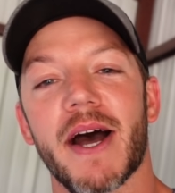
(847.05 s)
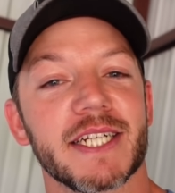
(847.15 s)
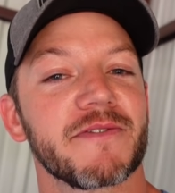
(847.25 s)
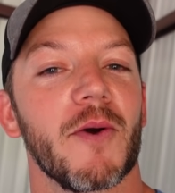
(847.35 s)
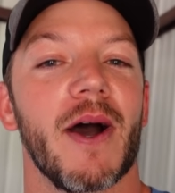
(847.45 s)

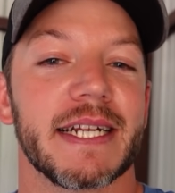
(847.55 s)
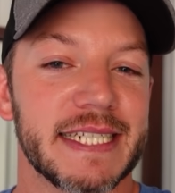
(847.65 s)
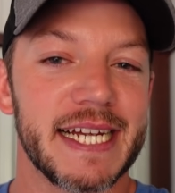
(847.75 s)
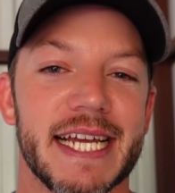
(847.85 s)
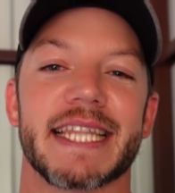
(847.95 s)
much for
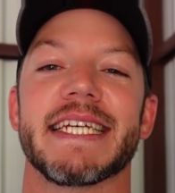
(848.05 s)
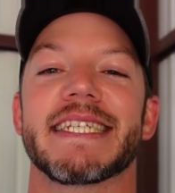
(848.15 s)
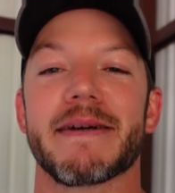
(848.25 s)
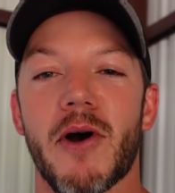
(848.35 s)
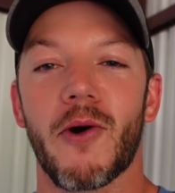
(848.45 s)
watching the
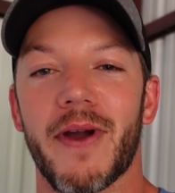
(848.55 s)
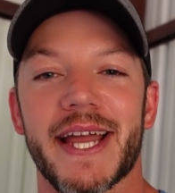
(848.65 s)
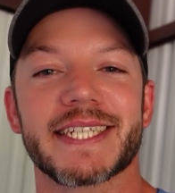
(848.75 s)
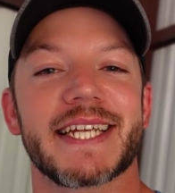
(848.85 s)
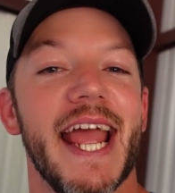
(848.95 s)
Demo
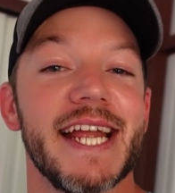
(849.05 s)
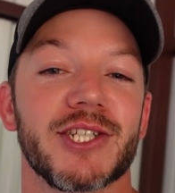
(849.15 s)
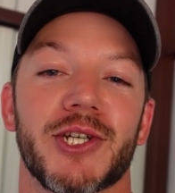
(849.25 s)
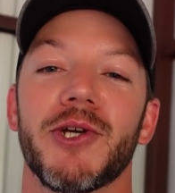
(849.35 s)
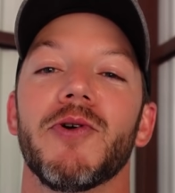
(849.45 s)
Ranch
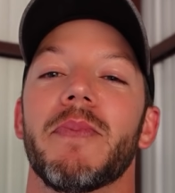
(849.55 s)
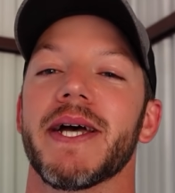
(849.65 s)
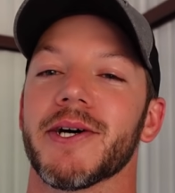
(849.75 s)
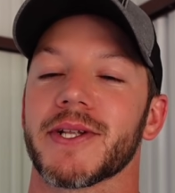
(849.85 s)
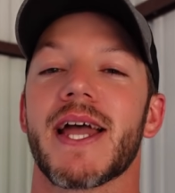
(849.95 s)
H Q
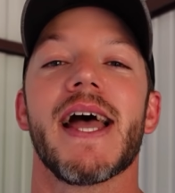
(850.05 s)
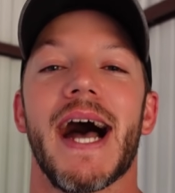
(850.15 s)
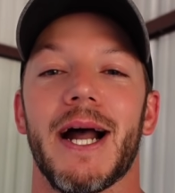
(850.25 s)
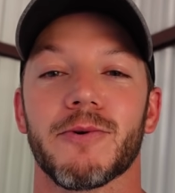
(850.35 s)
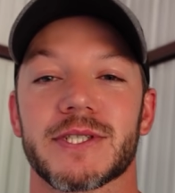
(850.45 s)
build.
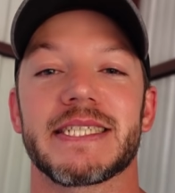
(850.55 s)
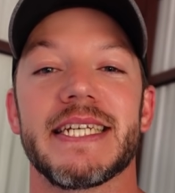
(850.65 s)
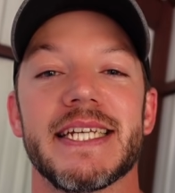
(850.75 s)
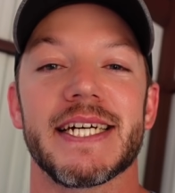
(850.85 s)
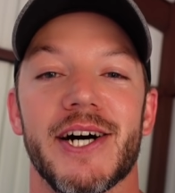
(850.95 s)
I will
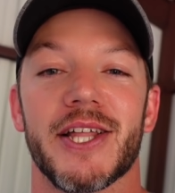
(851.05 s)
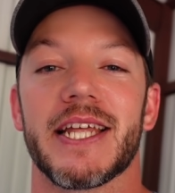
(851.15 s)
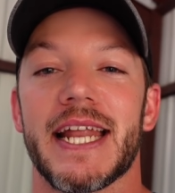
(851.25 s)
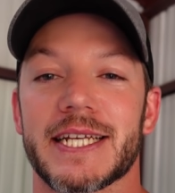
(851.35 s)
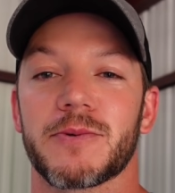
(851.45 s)
see you on
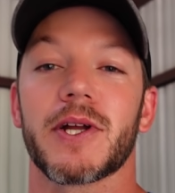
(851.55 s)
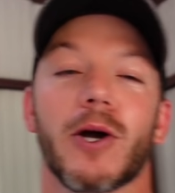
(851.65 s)
the next one.